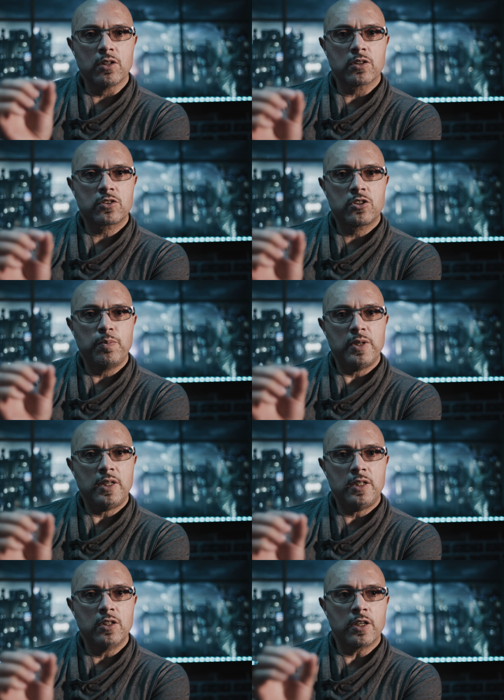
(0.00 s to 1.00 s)
looked to
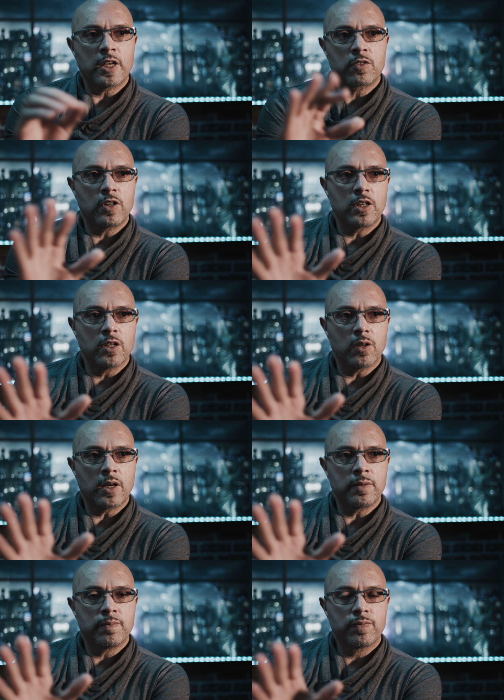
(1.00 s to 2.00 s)
be not that great in low
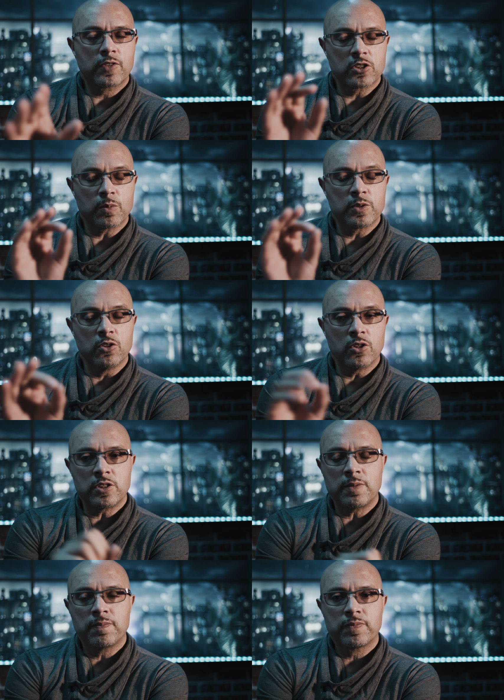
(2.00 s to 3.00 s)
light because it was
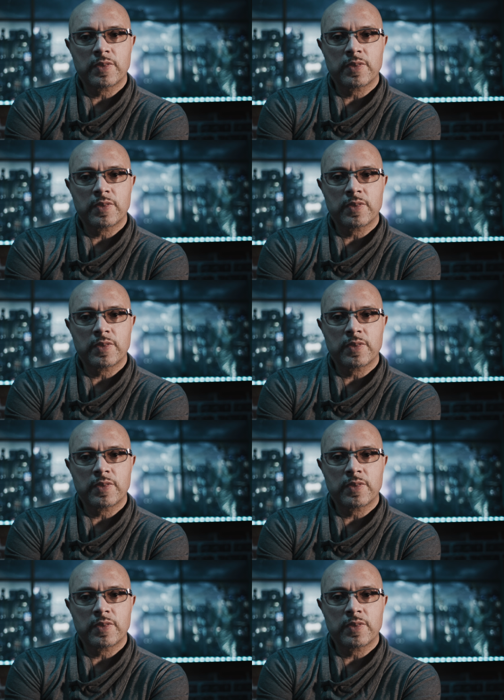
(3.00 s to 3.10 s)
noisy.